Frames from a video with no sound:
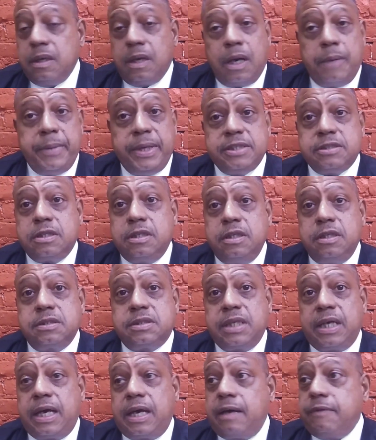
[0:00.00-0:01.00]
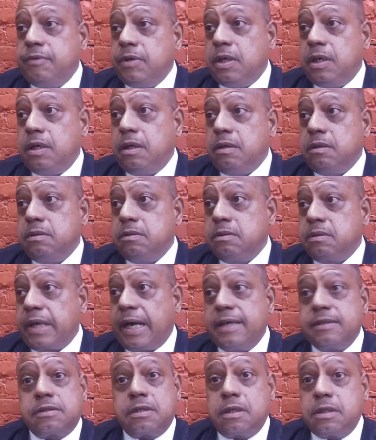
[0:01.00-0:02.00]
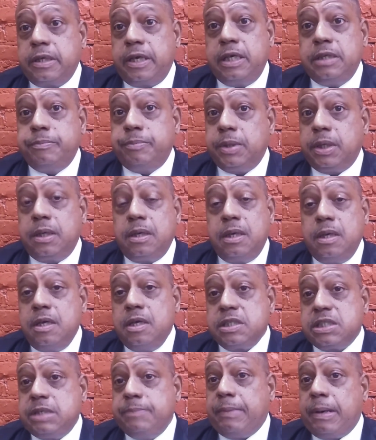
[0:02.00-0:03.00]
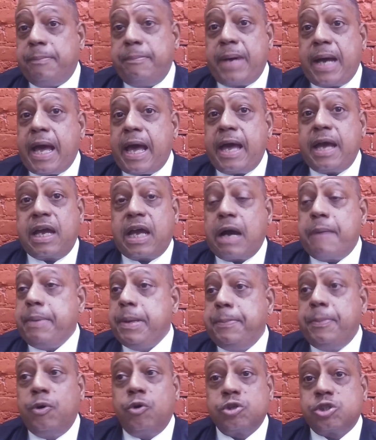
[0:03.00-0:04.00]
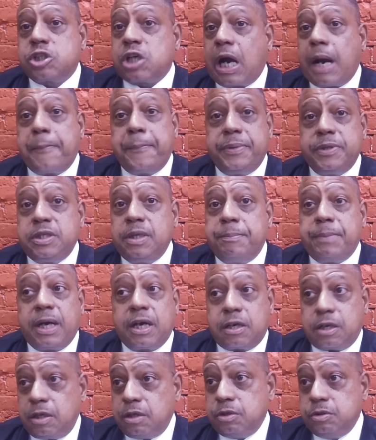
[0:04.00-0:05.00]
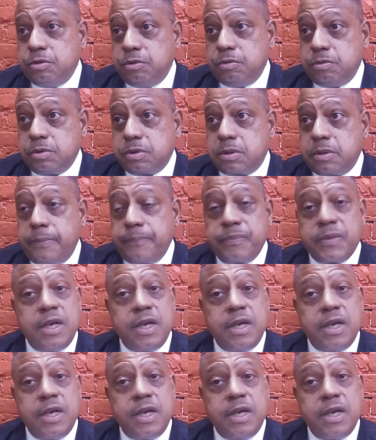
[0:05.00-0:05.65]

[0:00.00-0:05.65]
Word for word: I mean, it's good to have a nice clean, but see, my mind gotta be more sharper than my clothes.